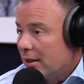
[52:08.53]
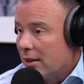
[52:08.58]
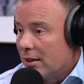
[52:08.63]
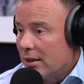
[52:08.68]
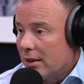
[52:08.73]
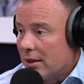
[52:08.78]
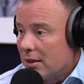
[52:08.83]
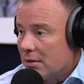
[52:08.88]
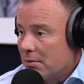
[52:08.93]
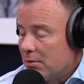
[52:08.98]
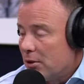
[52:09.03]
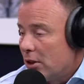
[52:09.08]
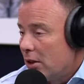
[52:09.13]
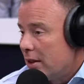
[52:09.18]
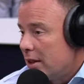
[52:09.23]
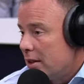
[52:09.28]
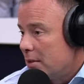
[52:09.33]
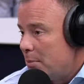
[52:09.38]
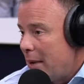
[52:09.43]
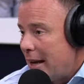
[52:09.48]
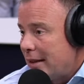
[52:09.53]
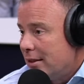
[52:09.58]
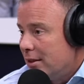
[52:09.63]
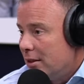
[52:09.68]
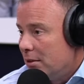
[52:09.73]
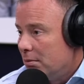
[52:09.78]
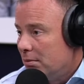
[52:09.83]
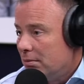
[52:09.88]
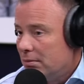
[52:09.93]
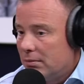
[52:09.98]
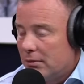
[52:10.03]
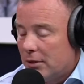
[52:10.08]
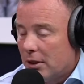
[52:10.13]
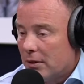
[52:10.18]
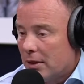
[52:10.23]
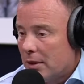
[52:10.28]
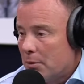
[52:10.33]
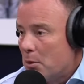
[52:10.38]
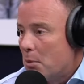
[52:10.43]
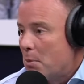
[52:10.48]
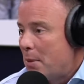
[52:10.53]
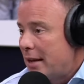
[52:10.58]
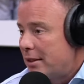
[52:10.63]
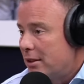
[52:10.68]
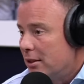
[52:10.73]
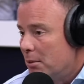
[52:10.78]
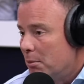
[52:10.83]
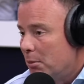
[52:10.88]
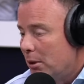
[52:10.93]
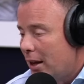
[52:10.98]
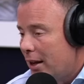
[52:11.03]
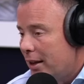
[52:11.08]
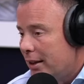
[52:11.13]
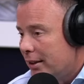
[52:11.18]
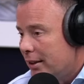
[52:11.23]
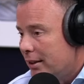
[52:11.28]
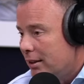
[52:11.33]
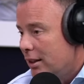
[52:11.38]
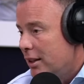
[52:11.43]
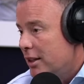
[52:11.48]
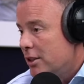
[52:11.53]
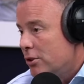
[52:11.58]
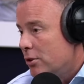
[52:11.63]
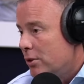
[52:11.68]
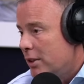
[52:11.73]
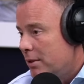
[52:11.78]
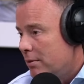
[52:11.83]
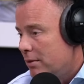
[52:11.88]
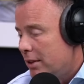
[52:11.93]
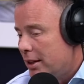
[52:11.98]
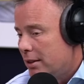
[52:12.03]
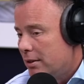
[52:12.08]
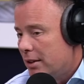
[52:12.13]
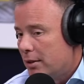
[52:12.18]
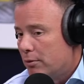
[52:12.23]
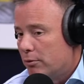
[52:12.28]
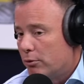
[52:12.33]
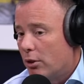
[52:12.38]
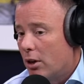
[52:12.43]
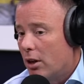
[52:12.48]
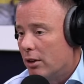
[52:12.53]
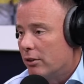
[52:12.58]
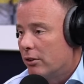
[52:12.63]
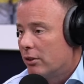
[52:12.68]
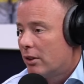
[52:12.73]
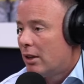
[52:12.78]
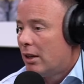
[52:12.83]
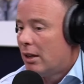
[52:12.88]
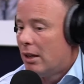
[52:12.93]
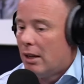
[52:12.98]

and I think it's better than it'd be better than playing in Ligue 1 in France.